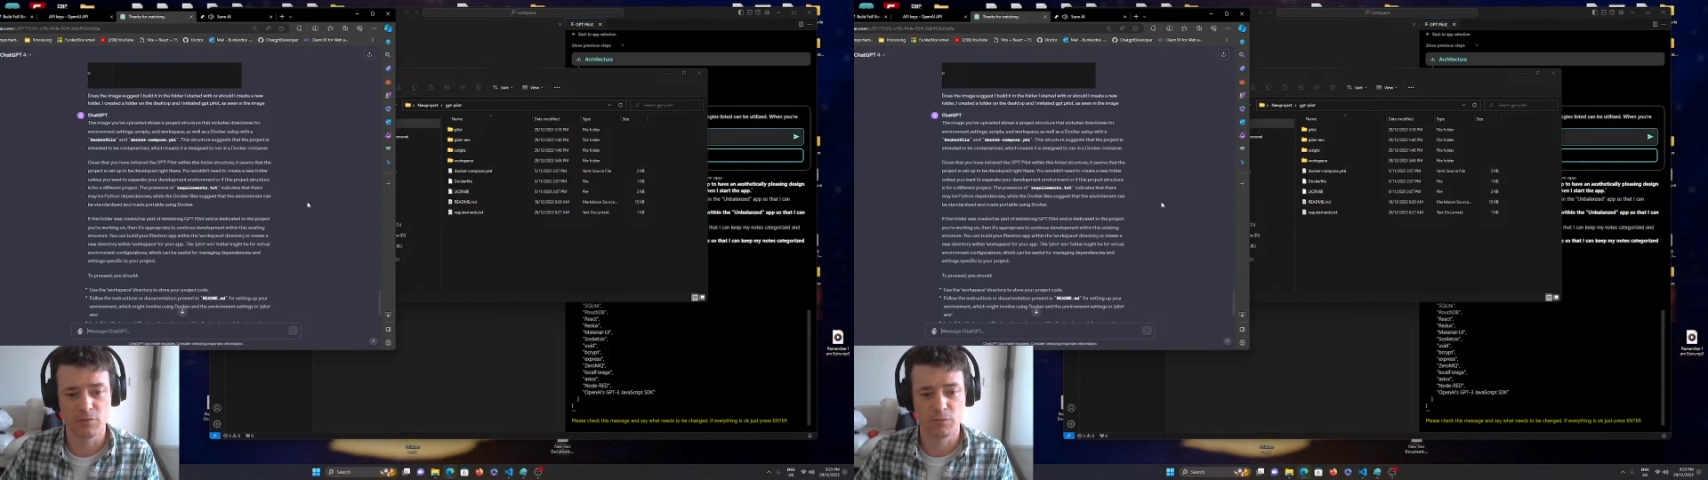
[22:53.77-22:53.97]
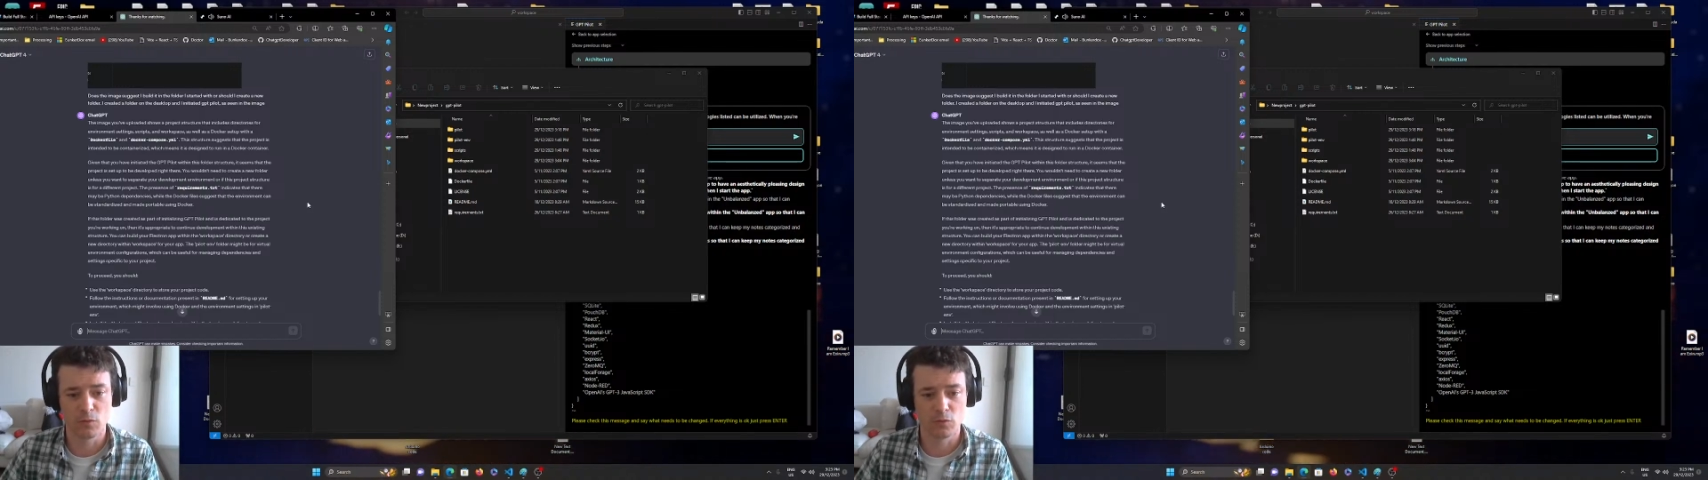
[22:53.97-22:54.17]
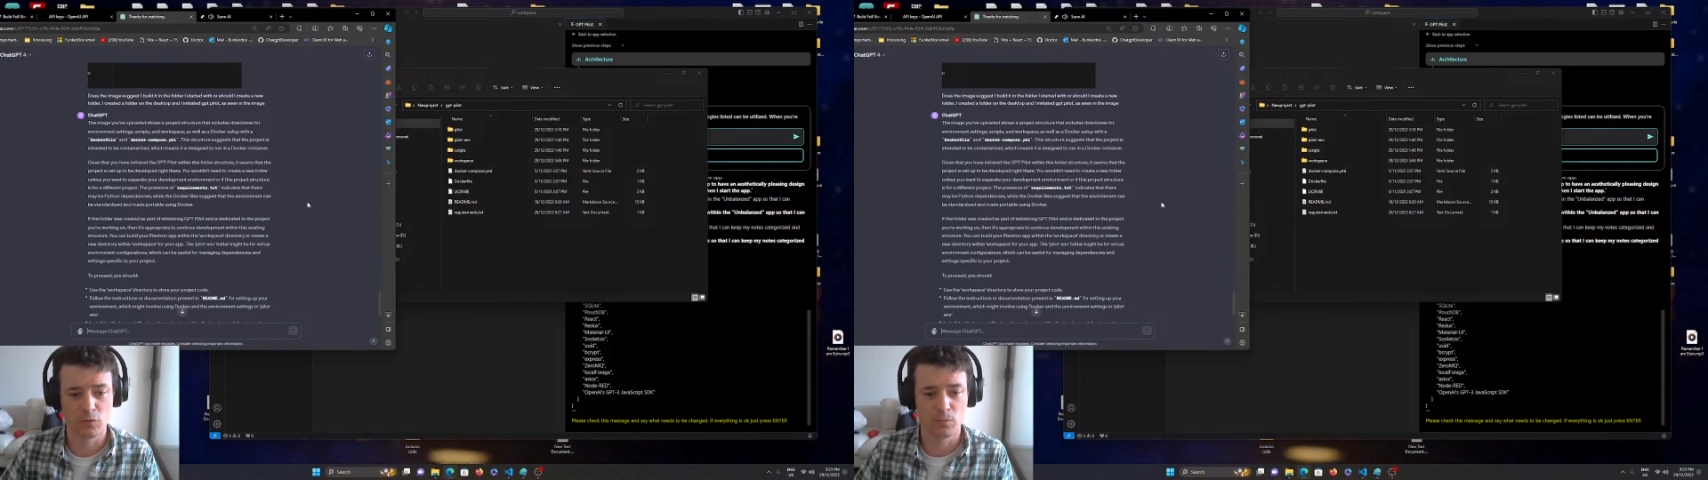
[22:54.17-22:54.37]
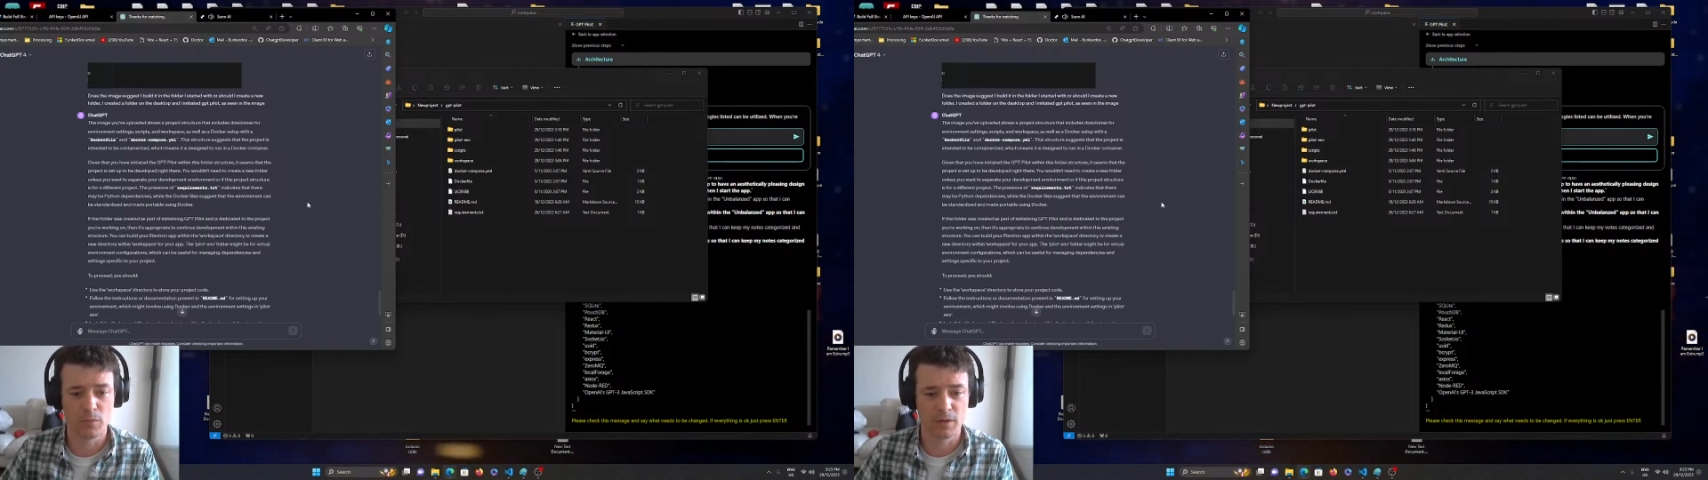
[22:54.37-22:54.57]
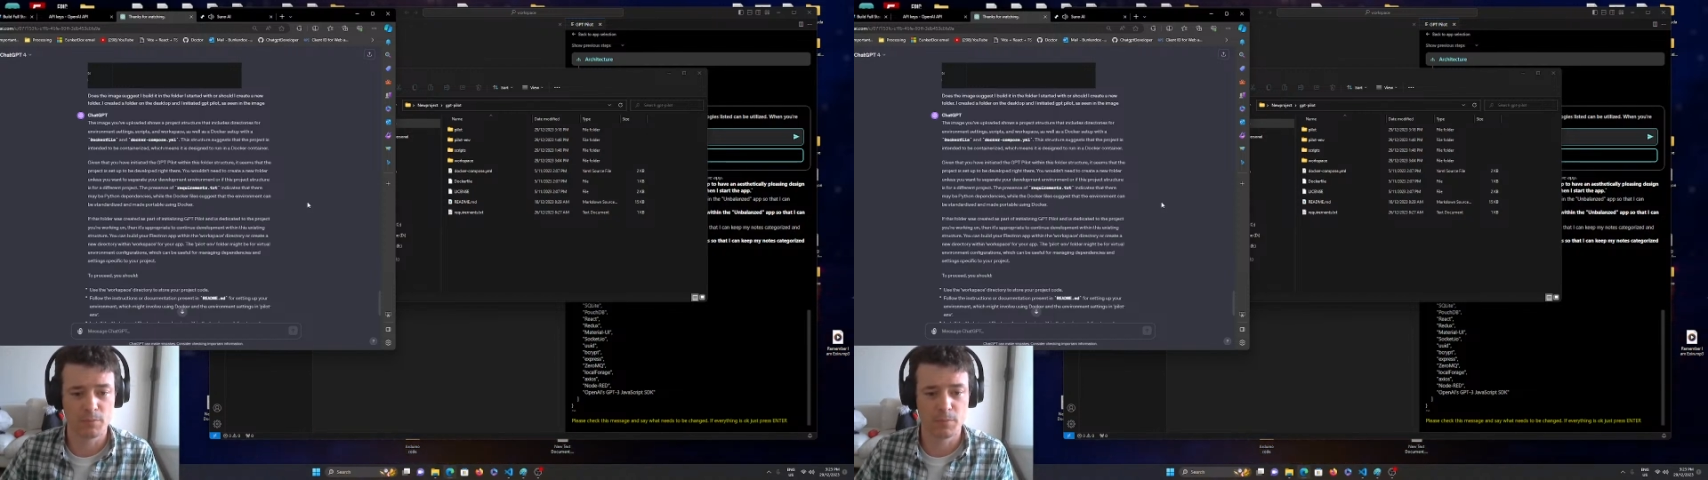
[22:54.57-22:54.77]
folder
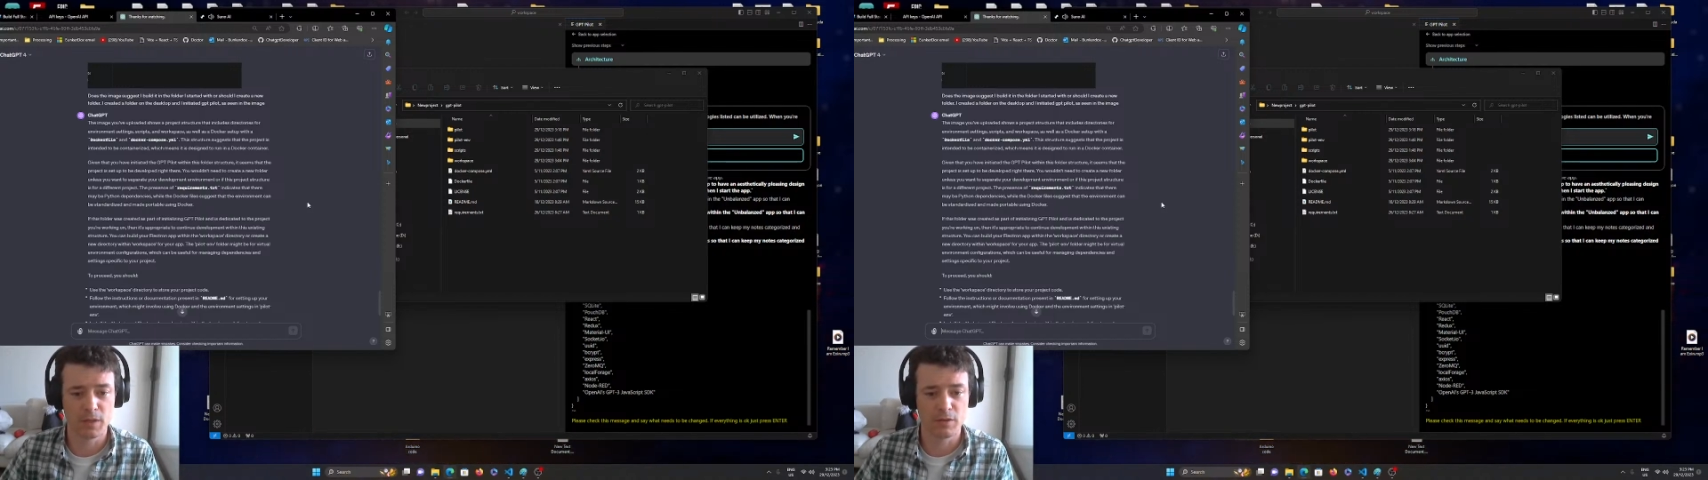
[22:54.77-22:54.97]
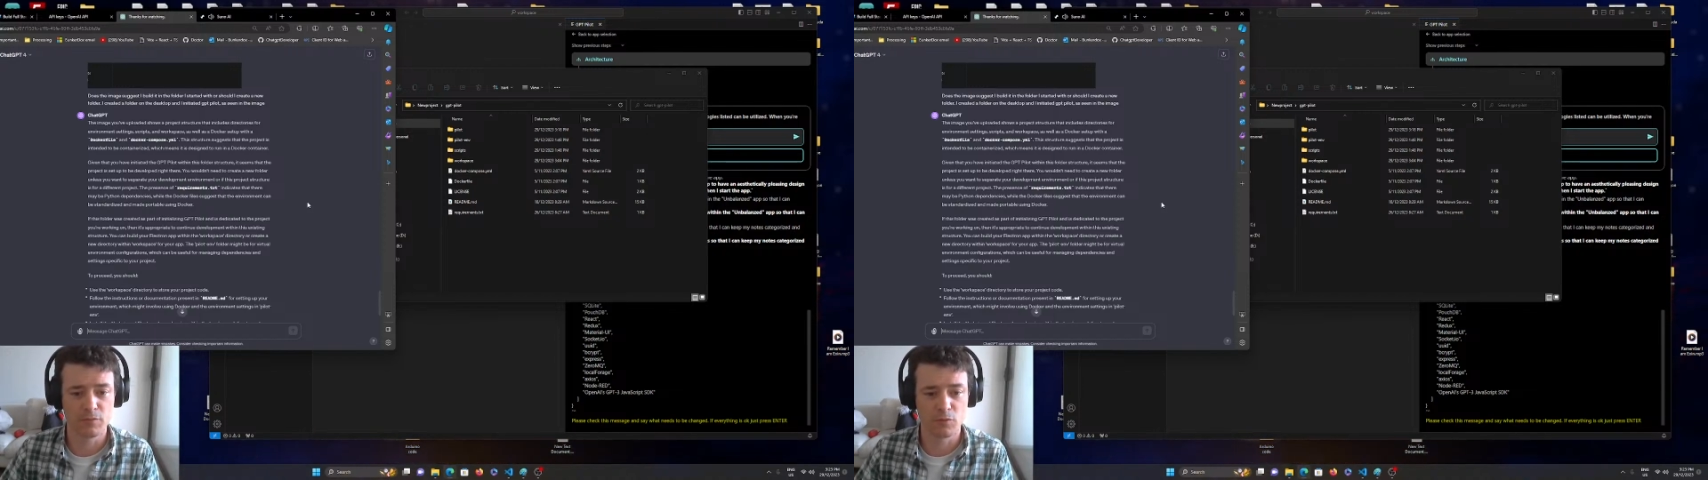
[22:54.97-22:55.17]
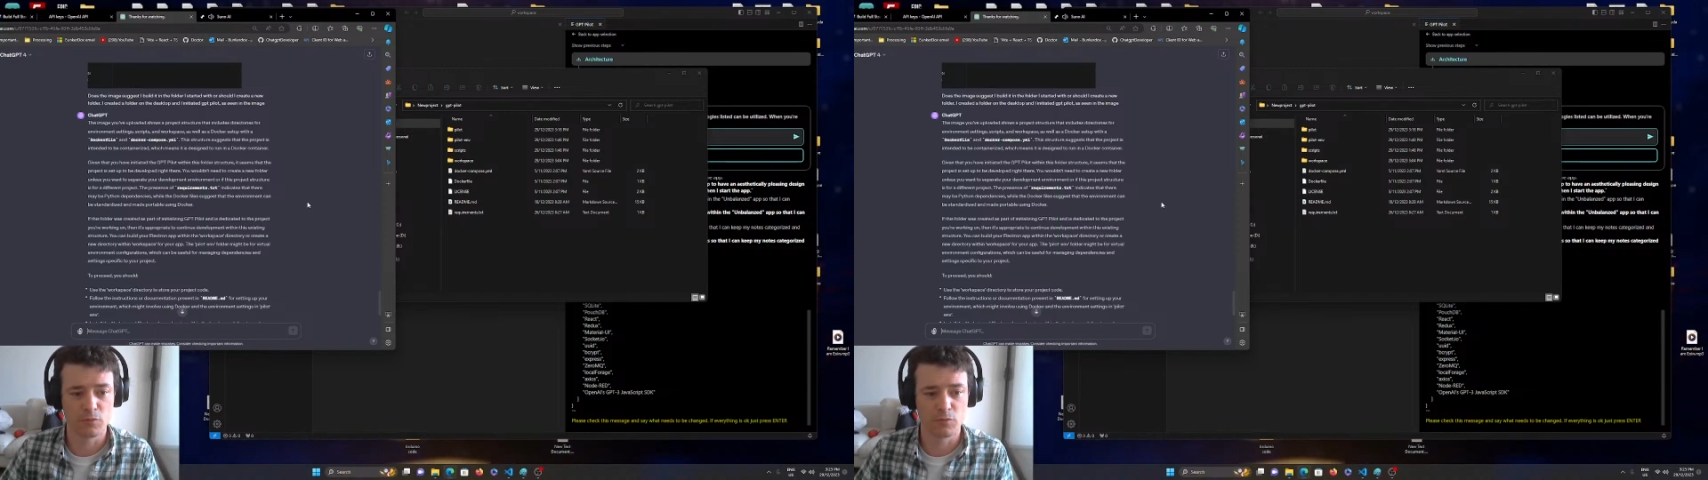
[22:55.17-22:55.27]
might be for